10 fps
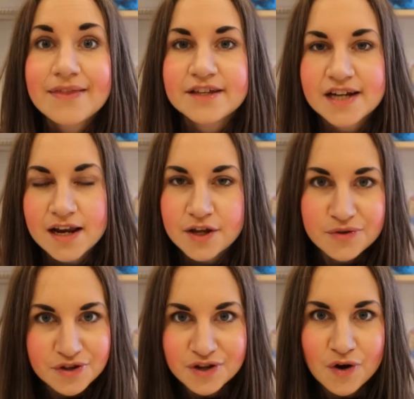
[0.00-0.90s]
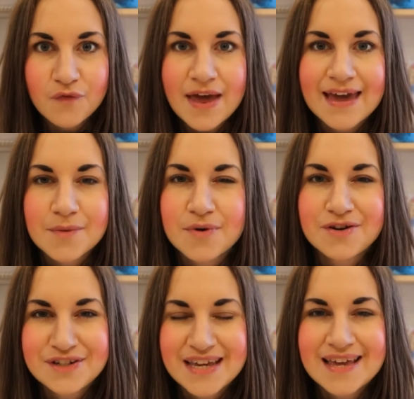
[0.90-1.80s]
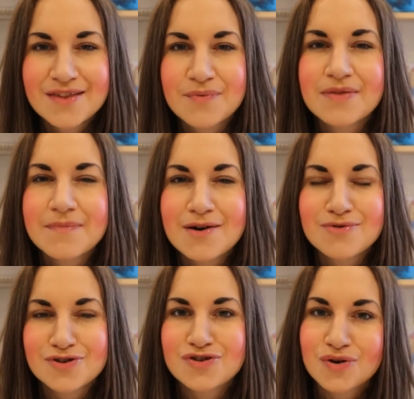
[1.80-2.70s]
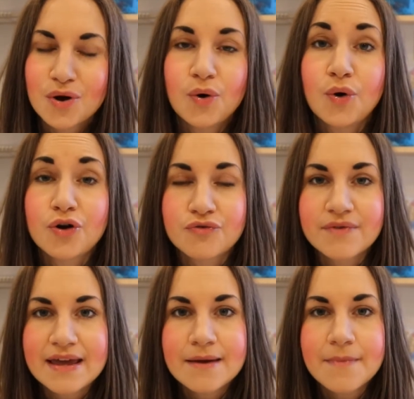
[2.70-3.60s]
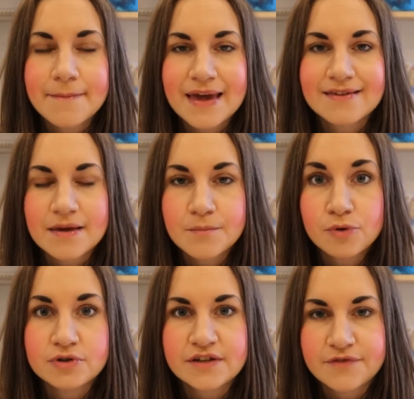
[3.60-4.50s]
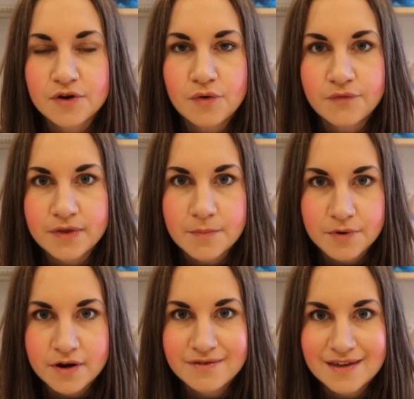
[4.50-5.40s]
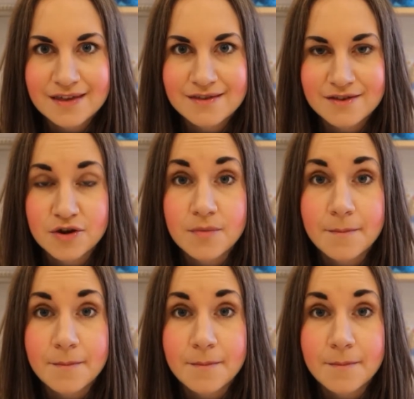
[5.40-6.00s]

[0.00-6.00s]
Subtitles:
The dilution of egg proteins with milk, sugar, or cream makes it more difficult for the proteins to